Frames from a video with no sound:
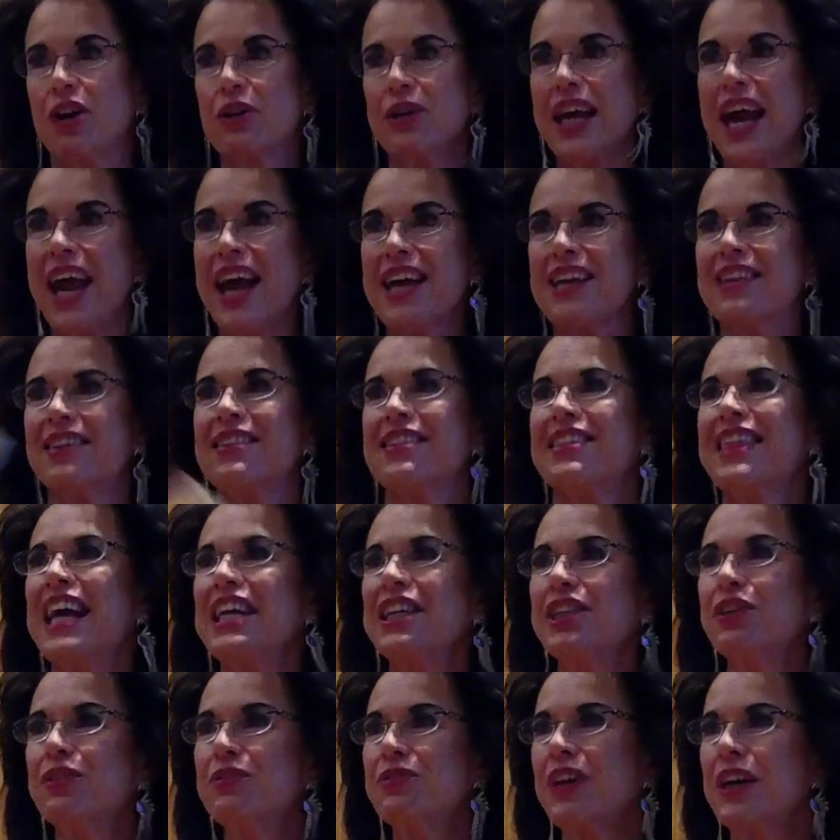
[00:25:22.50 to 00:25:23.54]
Okay,
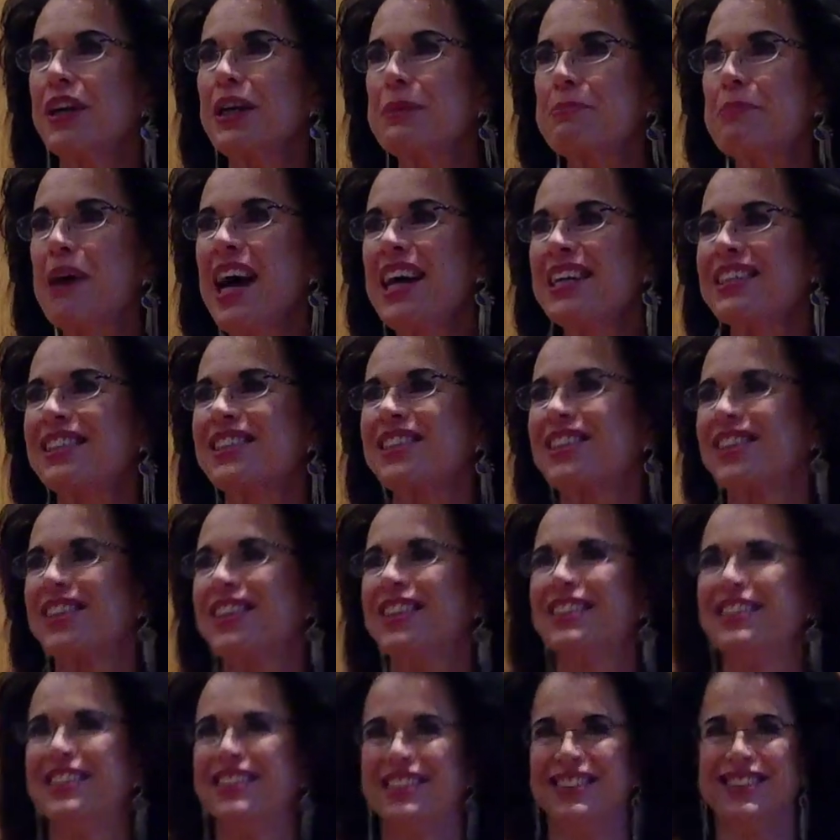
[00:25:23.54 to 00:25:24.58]
thank you very
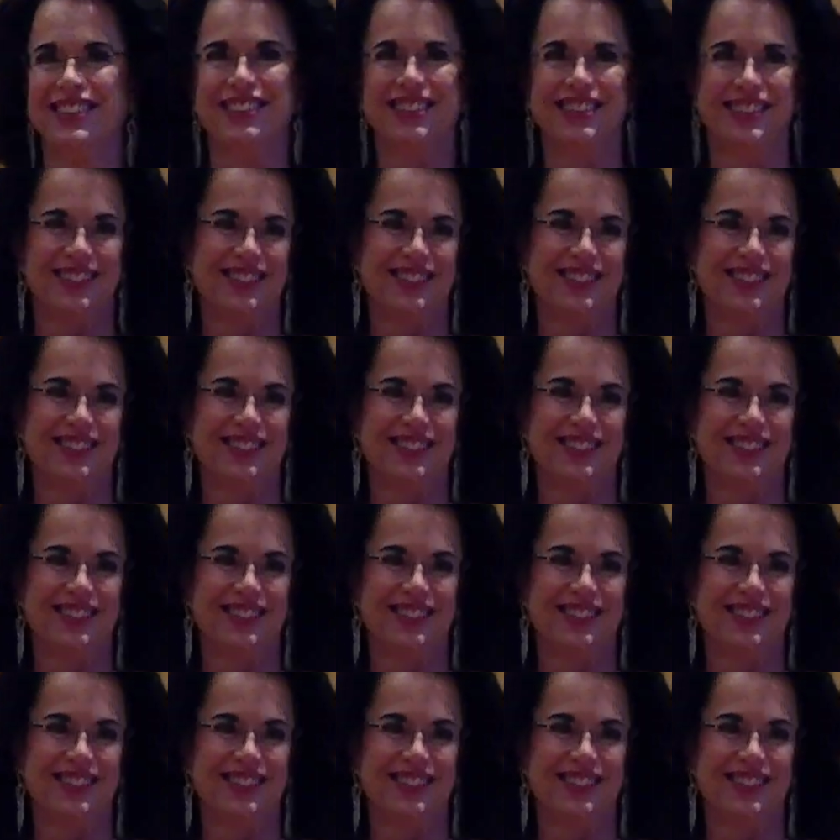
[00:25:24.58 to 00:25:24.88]
much.